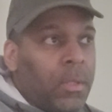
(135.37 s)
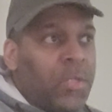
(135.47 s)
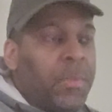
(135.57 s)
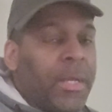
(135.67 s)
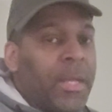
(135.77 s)

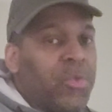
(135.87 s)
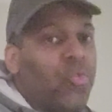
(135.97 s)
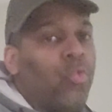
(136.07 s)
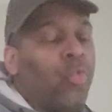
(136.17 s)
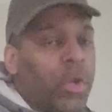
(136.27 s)
This man
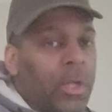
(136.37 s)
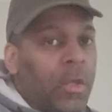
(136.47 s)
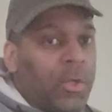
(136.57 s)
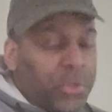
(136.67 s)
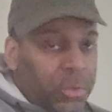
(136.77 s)
has one
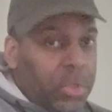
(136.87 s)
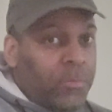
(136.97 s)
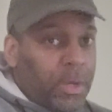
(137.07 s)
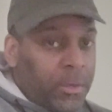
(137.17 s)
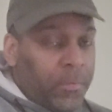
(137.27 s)
loss on
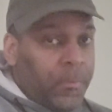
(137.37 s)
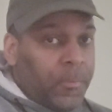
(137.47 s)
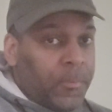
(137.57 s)
his record.